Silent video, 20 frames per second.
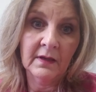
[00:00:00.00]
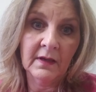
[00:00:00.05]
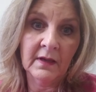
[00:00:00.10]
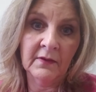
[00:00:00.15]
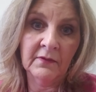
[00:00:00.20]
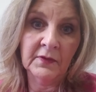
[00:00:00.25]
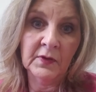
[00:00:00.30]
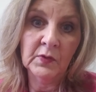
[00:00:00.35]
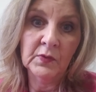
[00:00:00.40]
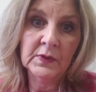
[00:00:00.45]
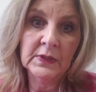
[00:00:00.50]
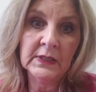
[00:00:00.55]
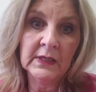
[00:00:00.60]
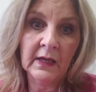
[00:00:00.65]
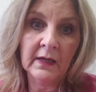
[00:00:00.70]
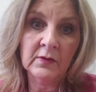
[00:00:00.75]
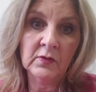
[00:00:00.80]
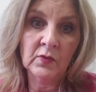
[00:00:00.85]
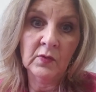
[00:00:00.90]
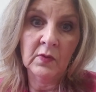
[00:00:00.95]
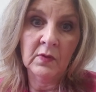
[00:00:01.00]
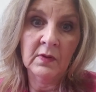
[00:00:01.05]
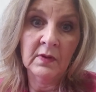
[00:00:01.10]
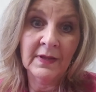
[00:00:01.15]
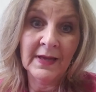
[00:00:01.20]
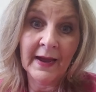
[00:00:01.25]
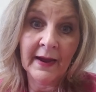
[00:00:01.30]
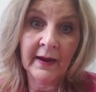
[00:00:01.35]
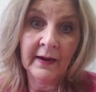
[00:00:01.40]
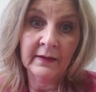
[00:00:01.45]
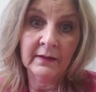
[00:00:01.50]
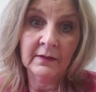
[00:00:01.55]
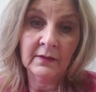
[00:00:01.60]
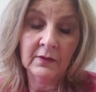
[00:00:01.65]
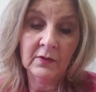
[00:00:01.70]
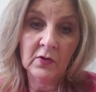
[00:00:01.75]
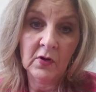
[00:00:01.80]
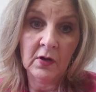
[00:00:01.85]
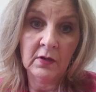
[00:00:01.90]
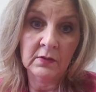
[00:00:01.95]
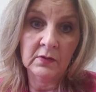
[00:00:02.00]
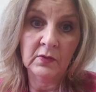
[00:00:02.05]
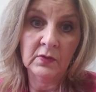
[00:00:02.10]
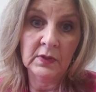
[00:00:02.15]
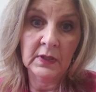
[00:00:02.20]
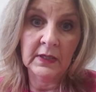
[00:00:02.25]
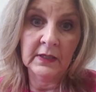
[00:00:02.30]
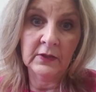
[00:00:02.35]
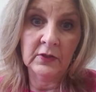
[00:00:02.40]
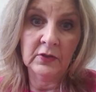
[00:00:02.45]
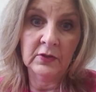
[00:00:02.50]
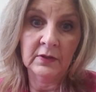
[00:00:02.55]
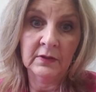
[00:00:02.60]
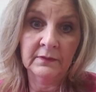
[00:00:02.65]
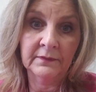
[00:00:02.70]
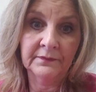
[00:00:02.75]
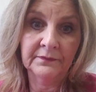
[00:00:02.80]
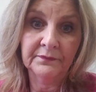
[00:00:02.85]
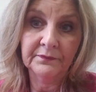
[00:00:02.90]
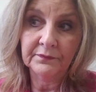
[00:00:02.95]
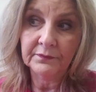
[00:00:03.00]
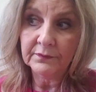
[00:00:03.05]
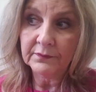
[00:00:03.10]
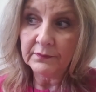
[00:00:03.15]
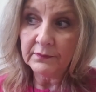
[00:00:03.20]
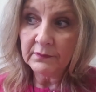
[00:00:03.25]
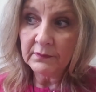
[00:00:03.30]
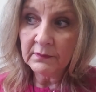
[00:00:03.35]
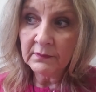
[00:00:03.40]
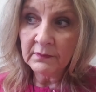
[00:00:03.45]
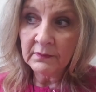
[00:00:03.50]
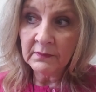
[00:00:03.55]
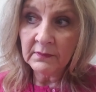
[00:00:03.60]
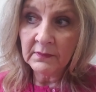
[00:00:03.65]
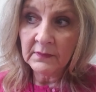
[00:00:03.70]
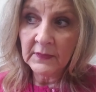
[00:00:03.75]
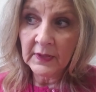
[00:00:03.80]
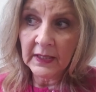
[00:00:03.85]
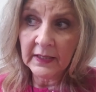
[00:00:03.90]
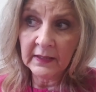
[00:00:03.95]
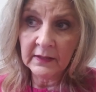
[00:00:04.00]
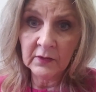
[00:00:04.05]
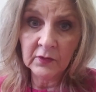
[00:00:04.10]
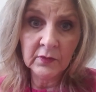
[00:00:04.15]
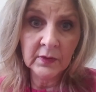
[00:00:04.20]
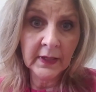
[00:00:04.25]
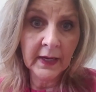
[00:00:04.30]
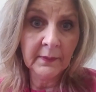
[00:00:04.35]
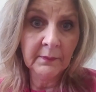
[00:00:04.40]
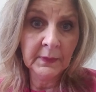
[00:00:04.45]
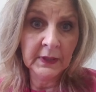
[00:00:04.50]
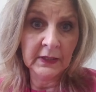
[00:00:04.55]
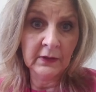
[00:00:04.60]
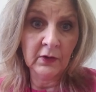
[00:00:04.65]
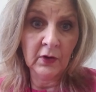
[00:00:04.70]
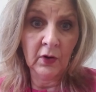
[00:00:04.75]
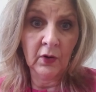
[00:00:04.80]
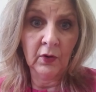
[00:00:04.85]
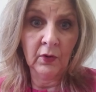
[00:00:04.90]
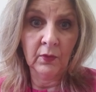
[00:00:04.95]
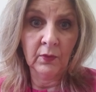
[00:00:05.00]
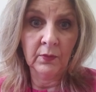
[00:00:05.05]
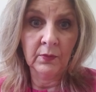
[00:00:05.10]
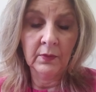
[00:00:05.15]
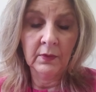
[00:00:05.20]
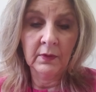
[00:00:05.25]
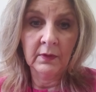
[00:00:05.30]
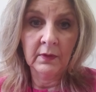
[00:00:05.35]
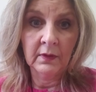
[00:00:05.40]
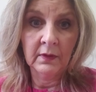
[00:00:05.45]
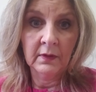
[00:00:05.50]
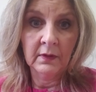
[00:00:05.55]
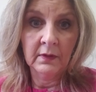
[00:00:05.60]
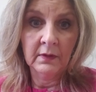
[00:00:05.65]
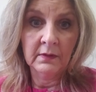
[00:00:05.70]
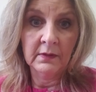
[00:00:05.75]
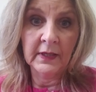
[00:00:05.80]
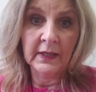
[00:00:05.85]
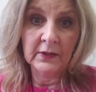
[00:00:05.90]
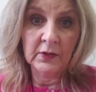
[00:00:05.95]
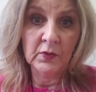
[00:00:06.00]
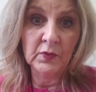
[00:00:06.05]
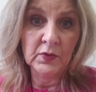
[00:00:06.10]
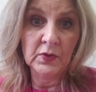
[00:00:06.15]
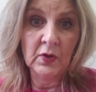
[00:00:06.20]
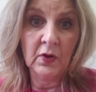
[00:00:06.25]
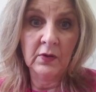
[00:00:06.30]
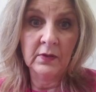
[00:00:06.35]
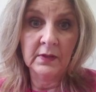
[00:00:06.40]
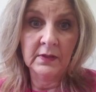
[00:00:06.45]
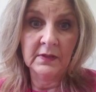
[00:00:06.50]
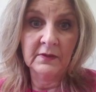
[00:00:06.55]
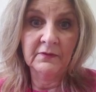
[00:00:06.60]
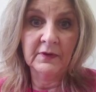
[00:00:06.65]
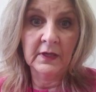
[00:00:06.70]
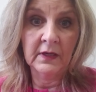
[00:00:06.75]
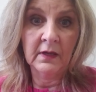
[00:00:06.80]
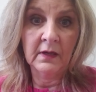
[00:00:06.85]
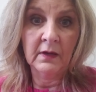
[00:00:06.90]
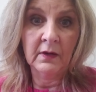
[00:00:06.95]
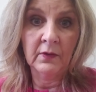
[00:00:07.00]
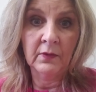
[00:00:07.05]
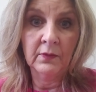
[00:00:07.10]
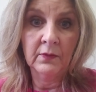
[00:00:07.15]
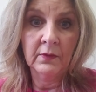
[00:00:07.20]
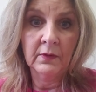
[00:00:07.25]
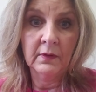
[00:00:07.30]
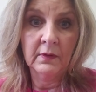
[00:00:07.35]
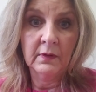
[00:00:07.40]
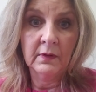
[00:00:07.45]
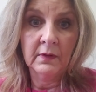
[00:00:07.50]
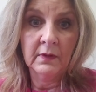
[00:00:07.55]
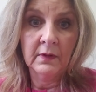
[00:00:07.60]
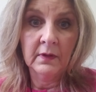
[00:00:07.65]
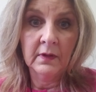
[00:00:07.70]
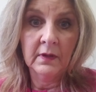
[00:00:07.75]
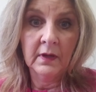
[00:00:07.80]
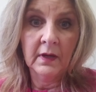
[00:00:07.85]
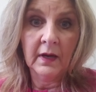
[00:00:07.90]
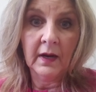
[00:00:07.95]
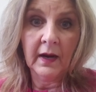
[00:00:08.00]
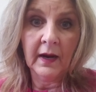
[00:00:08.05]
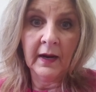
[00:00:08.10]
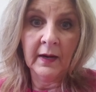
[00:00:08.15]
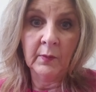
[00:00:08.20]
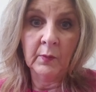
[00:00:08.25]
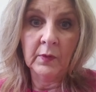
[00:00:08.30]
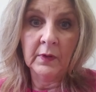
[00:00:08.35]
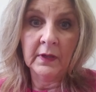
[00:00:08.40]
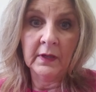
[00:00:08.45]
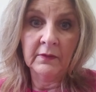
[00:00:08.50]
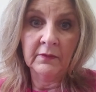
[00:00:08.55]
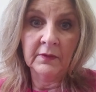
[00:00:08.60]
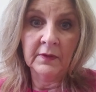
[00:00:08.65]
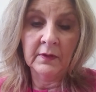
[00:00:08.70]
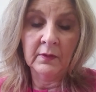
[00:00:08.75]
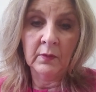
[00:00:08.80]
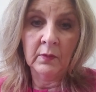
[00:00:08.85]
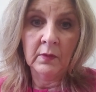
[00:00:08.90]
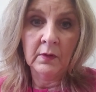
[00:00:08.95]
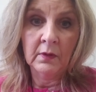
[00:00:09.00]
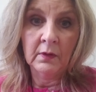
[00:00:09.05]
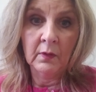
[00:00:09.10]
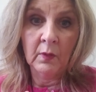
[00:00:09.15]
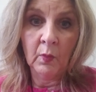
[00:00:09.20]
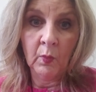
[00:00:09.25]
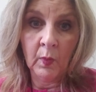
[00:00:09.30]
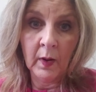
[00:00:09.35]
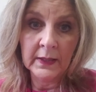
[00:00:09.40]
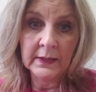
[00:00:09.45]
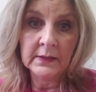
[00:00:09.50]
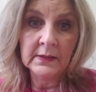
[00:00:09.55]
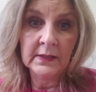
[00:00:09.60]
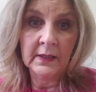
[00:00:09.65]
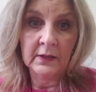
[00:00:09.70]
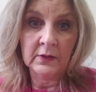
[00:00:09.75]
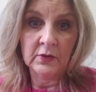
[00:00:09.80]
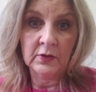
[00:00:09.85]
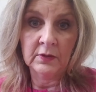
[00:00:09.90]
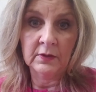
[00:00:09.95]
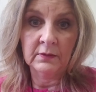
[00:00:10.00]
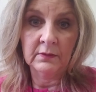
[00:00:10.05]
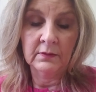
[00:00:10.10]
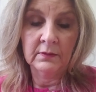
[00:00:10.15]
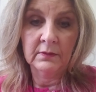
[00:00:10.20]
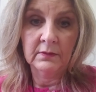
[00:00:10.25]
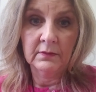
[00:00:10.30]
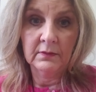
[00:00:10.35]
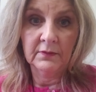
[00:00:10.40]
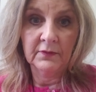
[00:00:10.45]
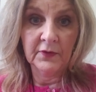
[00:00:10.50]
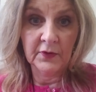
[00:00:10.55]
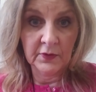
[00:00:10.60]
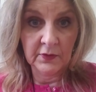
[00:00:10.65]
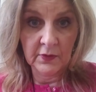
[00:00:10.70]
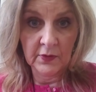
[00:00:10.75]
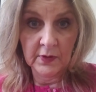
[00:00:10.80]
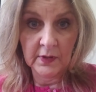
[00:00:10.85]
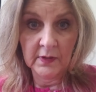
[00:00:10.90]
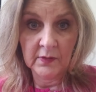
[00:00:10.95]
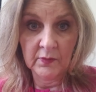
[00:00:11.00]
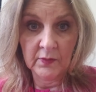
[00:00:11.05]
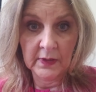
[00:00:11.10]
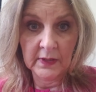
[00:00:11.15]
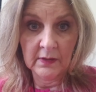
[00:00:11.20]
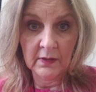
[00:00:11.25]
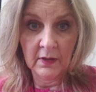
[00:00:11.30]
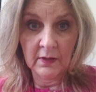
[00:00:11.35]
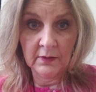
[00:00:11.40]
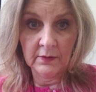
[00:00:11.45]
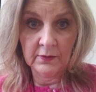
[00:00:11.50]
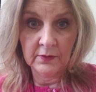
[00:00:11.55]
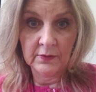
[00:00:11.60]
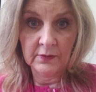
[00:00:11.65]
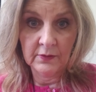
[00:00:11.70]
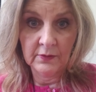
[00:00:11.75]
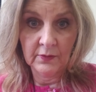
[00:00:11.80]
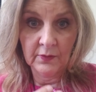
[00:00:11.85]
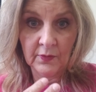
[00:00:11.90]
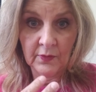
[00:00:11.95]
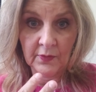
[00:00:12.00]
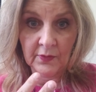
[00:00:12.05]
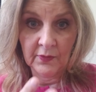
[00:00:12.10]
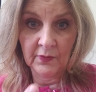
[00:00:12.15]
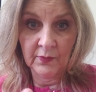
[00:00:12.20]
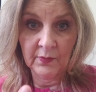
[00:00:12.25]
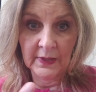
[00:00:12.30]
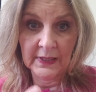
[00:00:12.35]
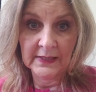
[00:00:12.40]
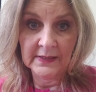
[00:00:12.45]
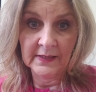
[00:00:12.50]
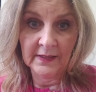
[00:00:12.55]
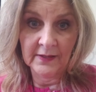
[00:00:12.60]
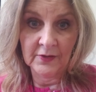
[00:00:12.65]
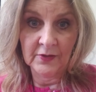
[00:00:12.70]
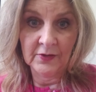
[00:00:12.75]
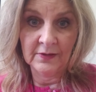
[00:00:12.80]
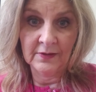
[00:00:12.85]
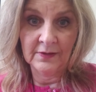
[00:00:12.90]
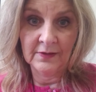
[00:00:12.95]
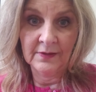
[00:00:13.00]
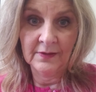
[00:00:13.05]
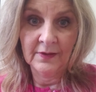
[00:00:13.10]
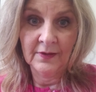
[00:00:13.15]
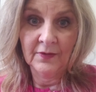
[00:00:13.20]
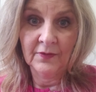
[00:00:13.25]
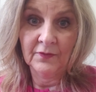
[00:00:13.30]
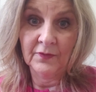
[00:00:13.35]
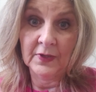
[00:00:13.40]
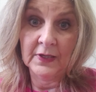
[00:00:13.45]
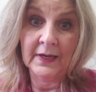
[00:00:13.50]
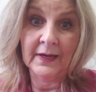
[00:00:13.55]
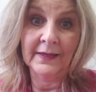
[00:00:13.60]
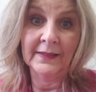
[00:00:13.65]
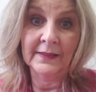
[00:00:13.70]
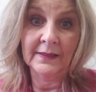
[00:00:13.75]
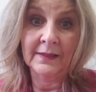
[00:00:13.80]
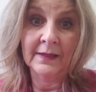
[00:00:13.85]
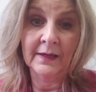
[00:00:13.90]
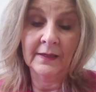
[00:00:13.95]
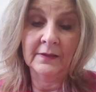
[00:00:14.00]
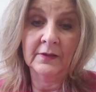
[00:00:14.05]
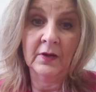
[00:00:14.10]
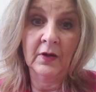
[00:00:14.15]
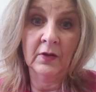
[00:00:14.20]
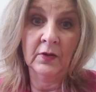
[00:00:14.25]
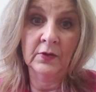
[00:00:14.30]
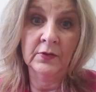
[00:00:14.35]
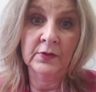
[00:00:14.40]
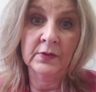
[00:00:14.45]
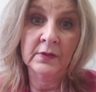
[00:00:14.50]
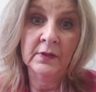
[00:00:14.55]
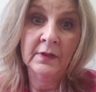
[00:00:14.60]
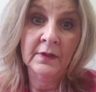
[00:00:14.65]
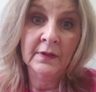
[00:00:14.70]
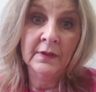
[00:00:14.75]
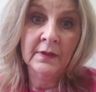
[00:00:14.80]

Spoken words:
if you schedule that consultation and you let me know that you saw this video, I will give you one session for $33 or 3 sessions for $99.